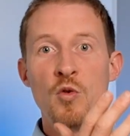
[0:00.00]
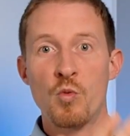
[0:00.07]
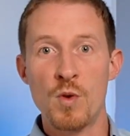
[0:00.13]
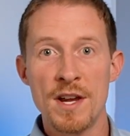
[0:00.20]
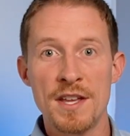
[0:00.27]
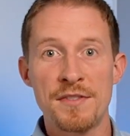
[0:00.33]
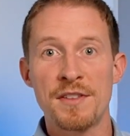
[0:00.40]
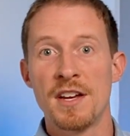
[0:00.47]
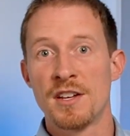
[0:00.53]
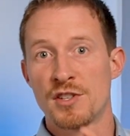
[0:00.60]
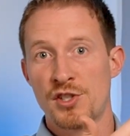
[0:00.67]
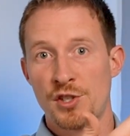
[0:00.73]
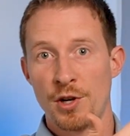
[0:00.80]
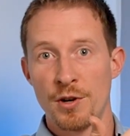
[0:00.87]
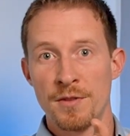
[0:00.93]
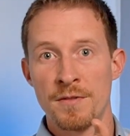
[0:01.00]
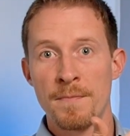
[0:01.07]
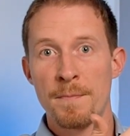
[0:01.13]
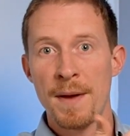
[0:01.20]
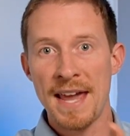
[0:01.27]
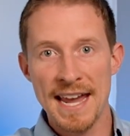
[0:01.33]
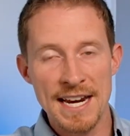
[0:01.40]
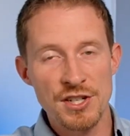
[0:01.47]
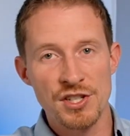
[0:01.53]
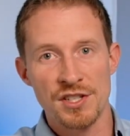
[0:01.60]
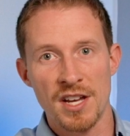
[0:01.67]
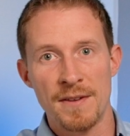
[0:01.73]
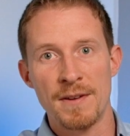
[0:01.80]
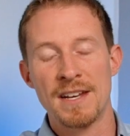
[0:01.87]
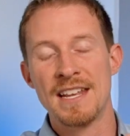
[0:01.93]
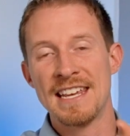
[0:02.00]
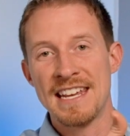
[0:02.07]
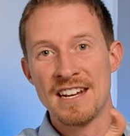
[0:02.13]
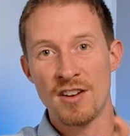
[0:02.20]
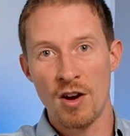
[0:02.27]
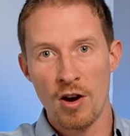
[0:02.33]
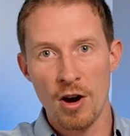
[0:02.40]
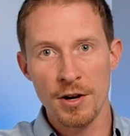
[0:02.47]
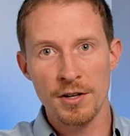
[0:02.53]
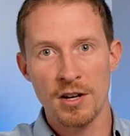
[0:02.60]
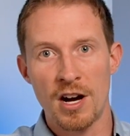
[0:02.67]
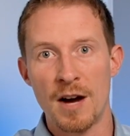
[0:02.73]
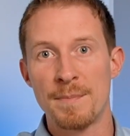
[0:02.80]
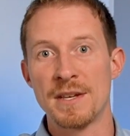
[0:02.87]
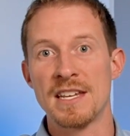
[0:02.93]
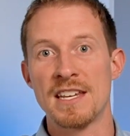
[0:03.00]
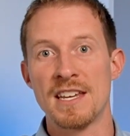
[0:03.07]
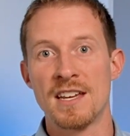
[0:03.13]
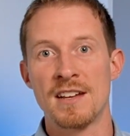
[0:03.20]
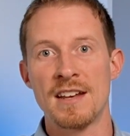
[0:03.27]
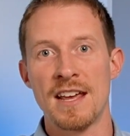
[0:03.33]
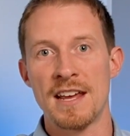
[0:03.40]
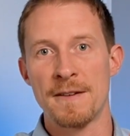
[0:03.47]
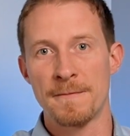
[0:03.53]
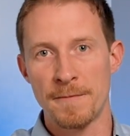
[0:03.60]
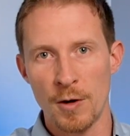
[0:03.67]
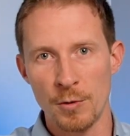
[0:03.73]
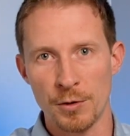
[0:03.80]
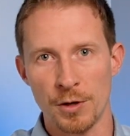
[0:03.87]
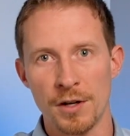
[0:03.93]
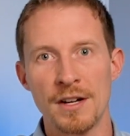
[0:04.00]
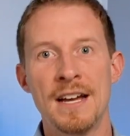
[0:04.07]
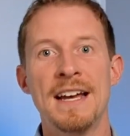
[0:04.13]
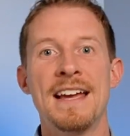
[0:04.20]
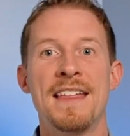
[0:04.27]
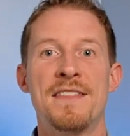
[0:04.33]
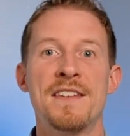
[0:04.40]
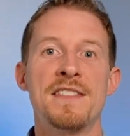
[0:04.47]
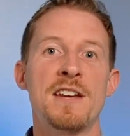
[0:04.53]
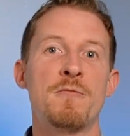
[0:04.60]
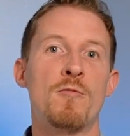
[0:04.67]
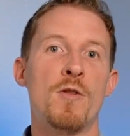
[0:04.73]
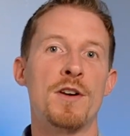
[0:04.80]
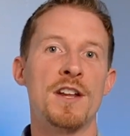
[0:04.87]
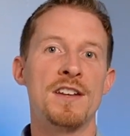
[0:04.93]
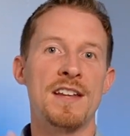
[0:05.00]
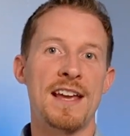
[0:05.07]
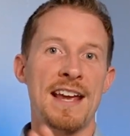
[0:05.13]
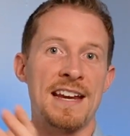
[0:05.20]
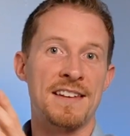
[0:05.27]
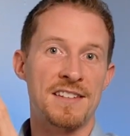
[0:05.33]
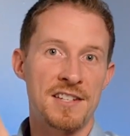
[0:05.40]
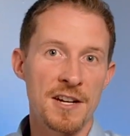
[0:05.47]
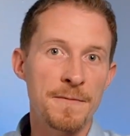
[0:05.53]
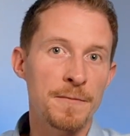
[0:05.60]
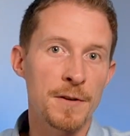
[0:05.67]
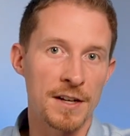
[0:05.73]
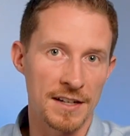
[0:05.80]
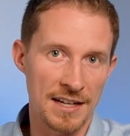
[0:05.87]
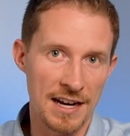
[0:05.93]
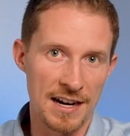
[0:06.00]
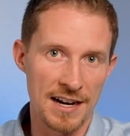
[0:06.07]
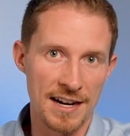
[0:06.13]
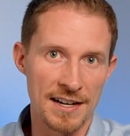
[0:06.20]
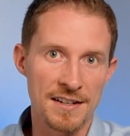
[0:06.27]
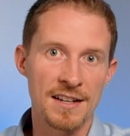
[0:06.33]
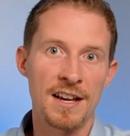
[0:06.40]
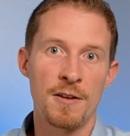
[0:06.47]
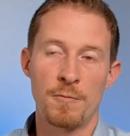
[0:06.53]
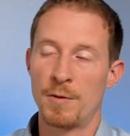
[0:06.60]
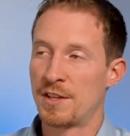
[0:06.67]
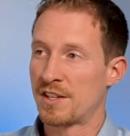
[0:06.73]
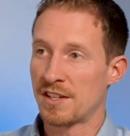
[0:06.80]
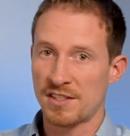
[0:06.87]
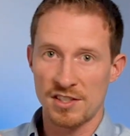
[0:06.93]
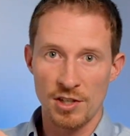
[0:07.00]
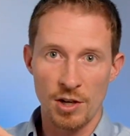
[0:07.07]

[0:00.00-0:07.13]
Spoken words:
with certain pages of it in hard copy in a folder. Then they wanted a different kind that's